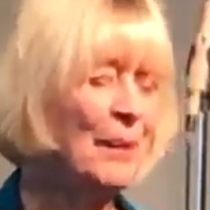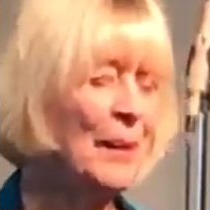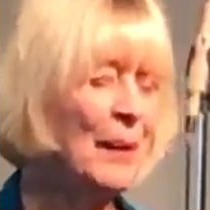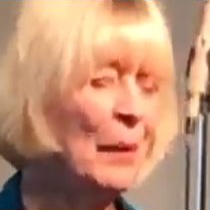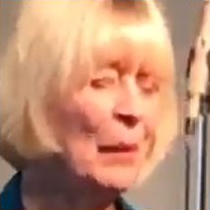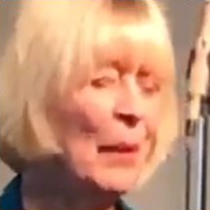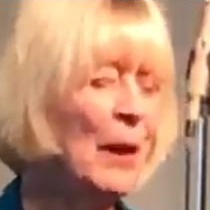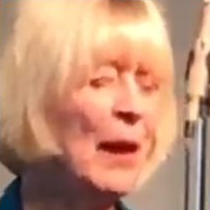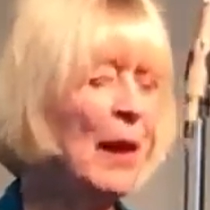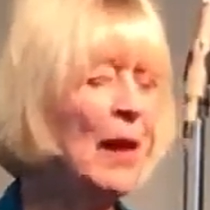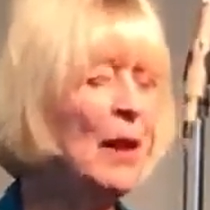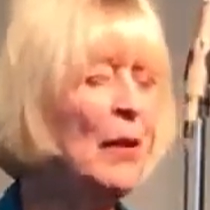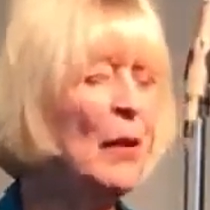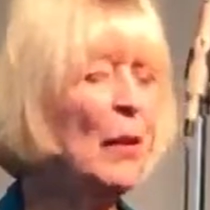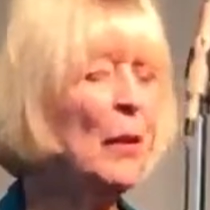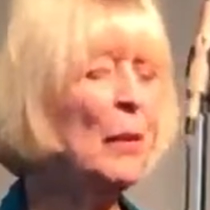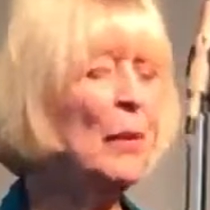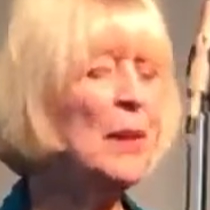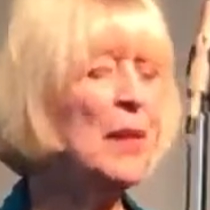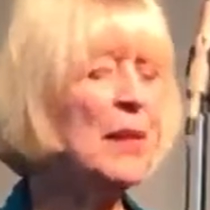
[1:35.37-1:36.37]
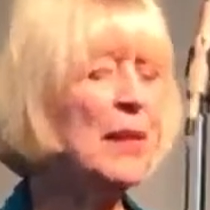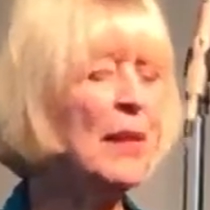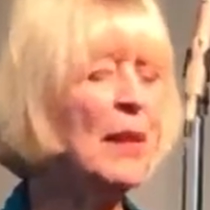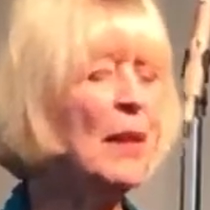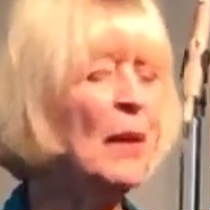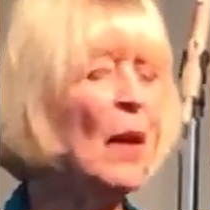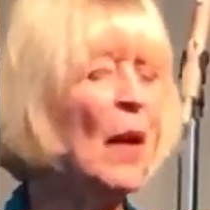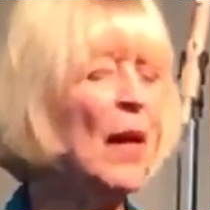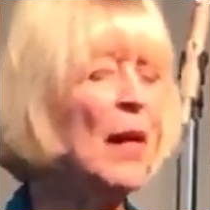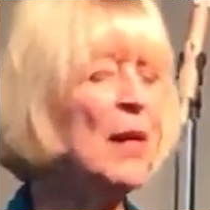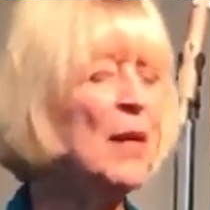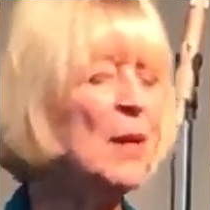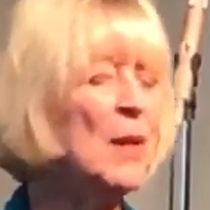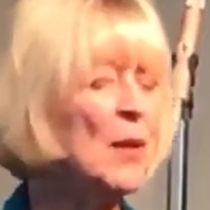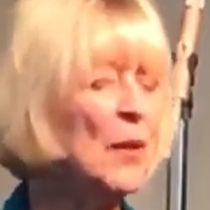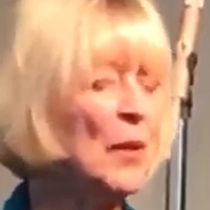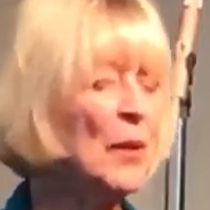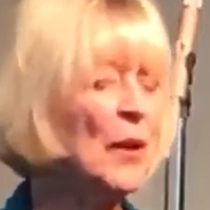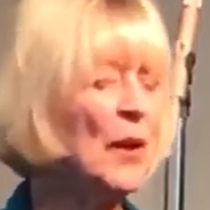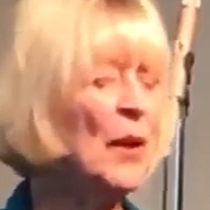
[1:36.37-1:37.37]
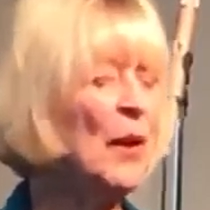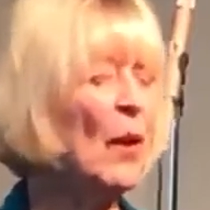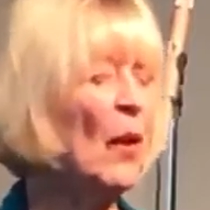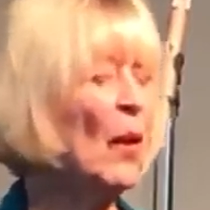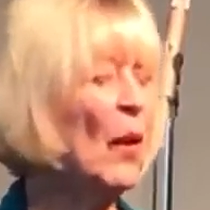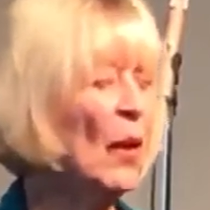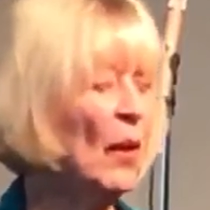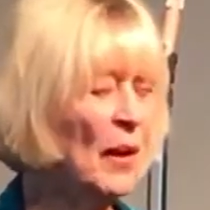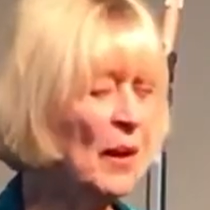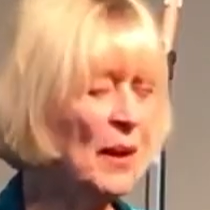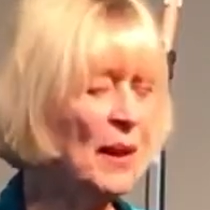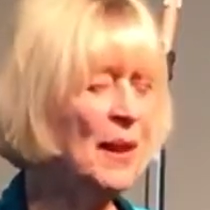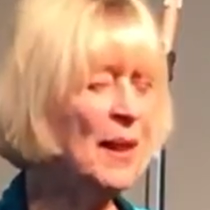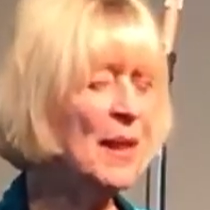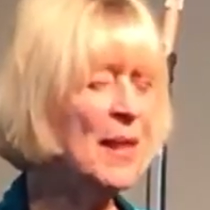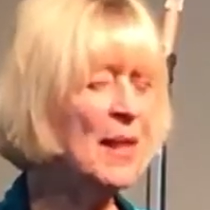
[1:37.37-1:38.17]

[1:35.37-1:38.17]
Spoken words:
What I know is that God is good all the